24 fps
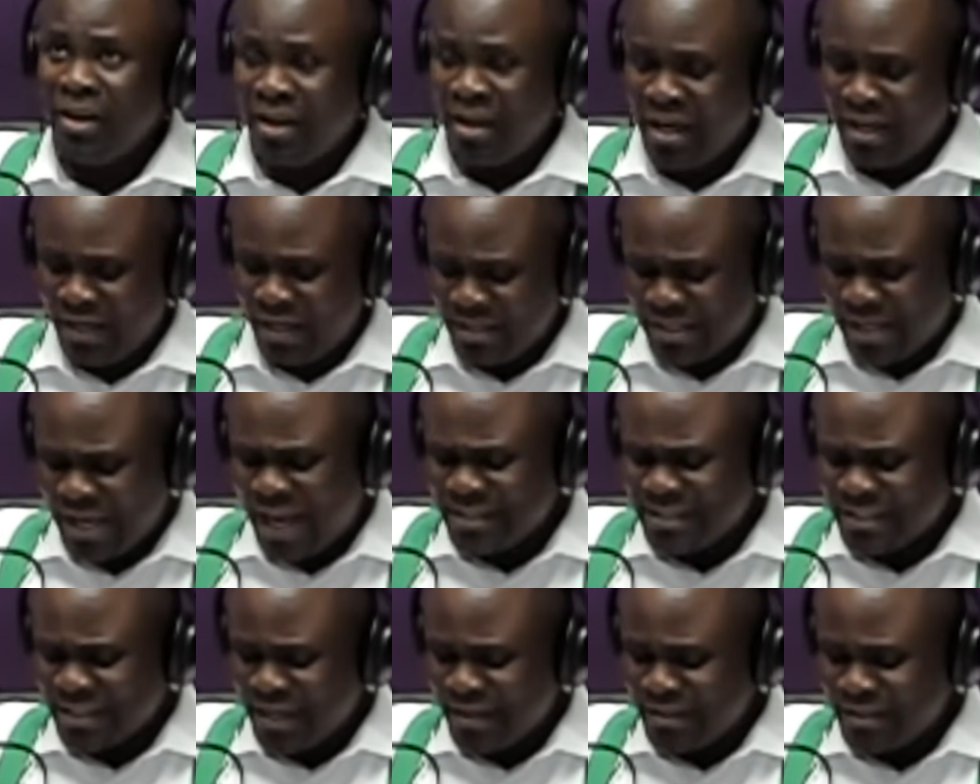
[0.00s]
And he's
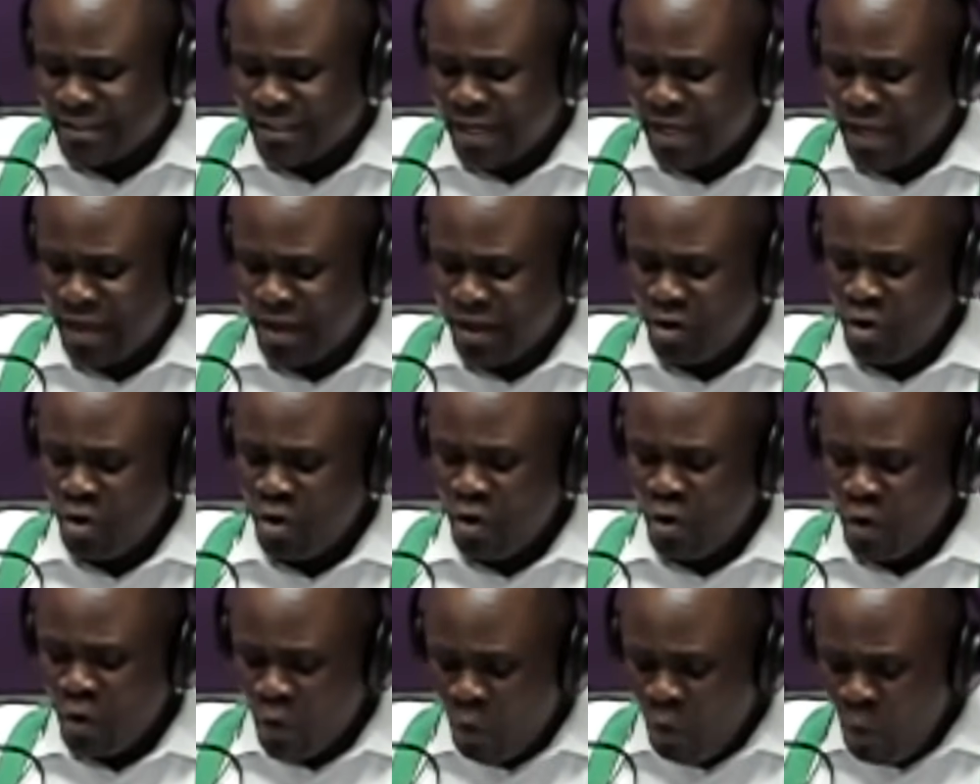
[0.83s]
asking, say,
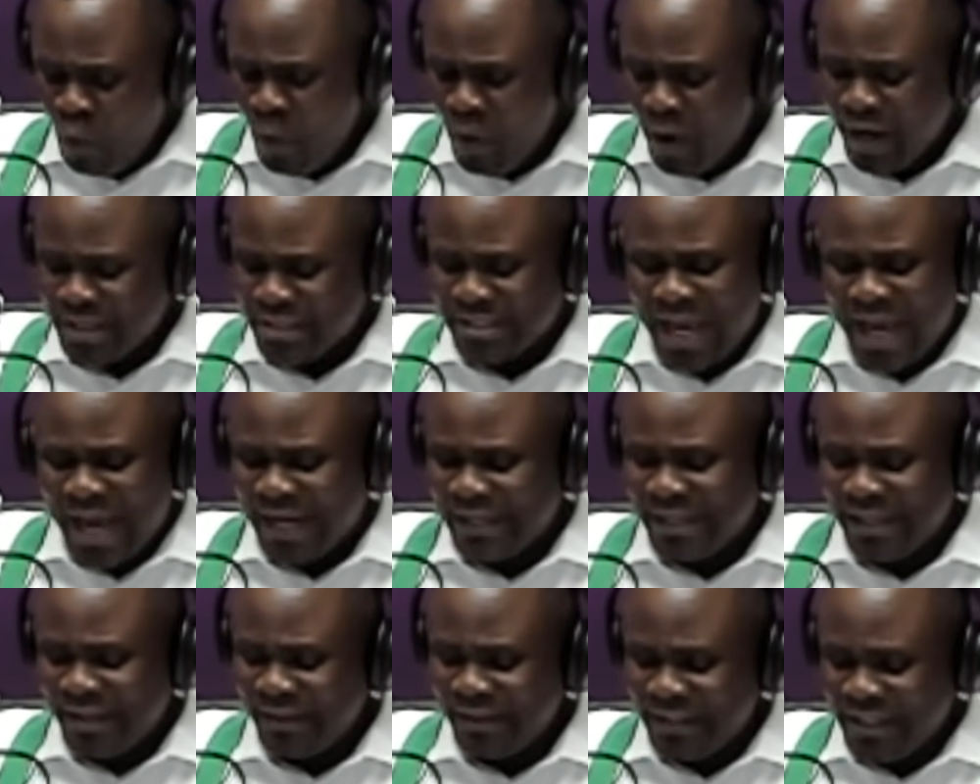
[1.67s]
who is
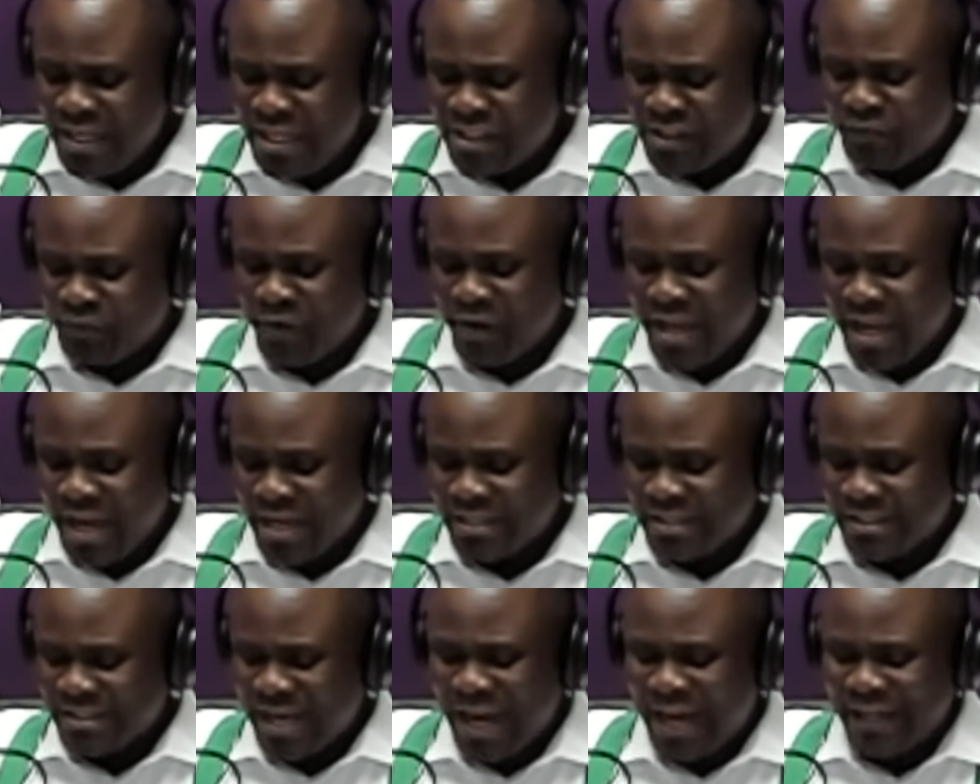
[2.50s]
adding these
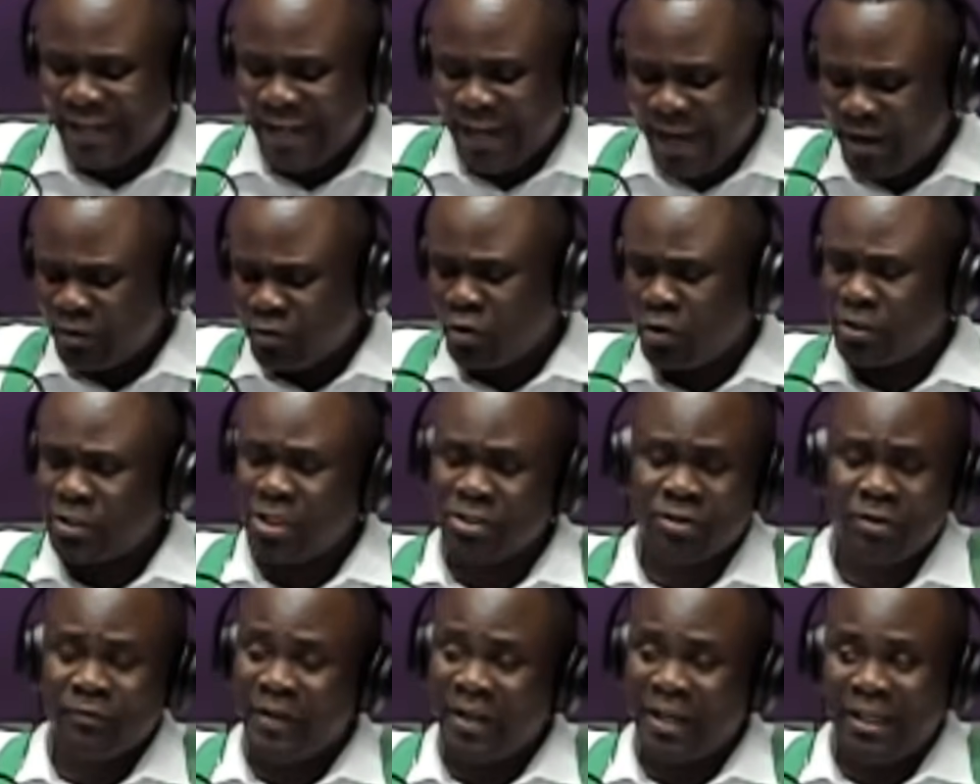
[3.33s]
figures at the
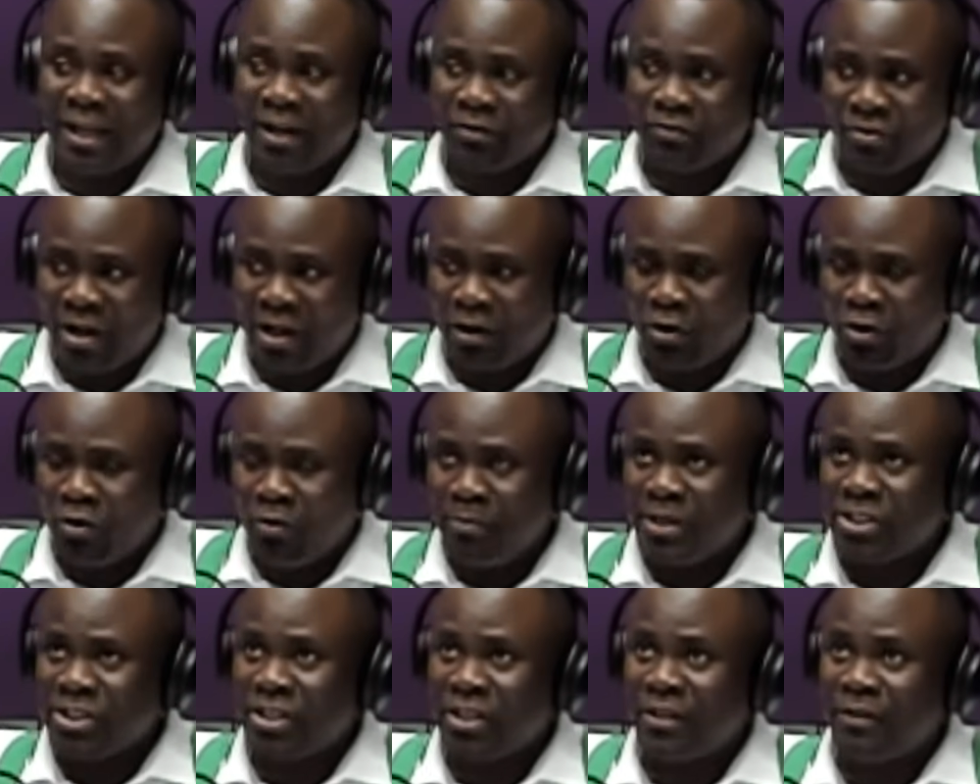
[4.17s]
headquarters of the Electoral
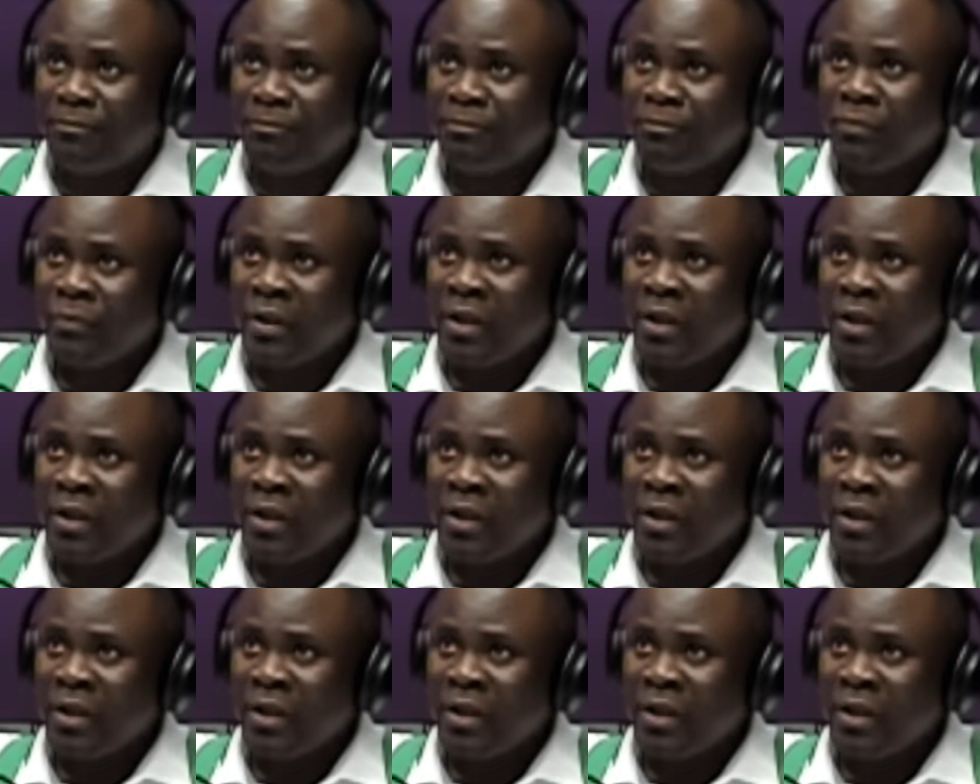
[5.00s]
Commission?